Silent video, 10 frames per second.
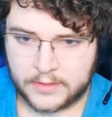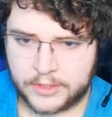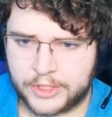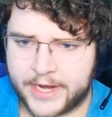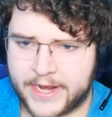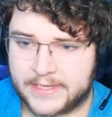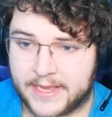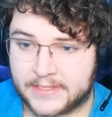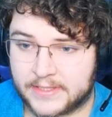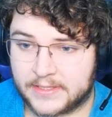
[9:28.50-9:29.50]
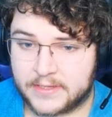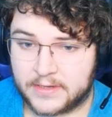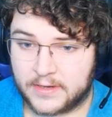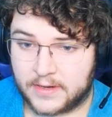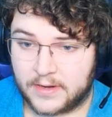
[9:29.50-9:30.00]
Jesus.
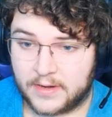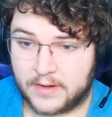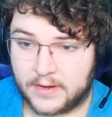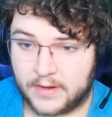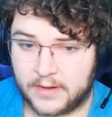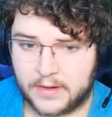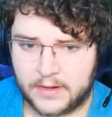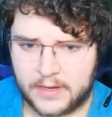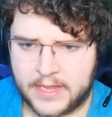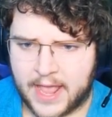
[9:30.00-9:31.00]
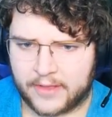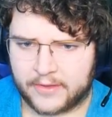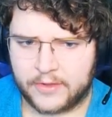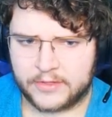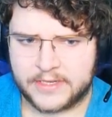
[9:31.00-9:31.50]
Yeah,
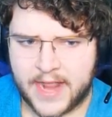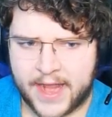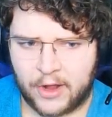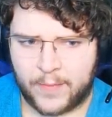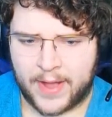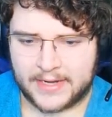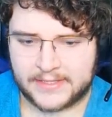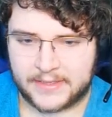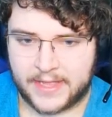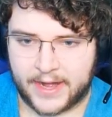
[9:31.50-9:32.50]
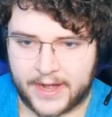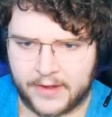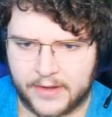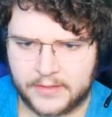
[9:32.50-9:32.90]
so there's nanobots in there.